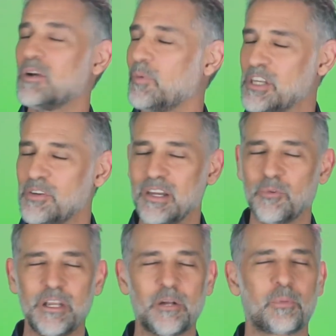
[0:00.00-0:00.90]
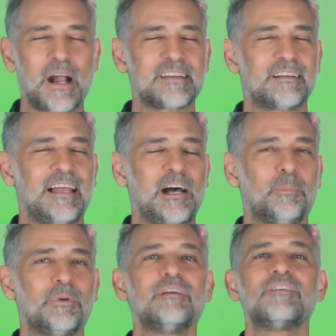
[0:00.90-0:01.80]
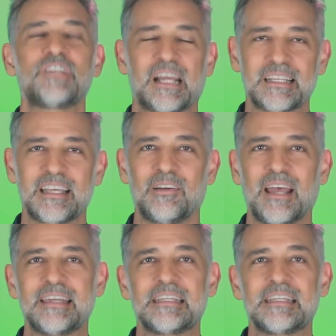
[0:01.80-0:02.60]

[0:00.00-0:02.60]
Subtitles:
when you need real practical help, check us out at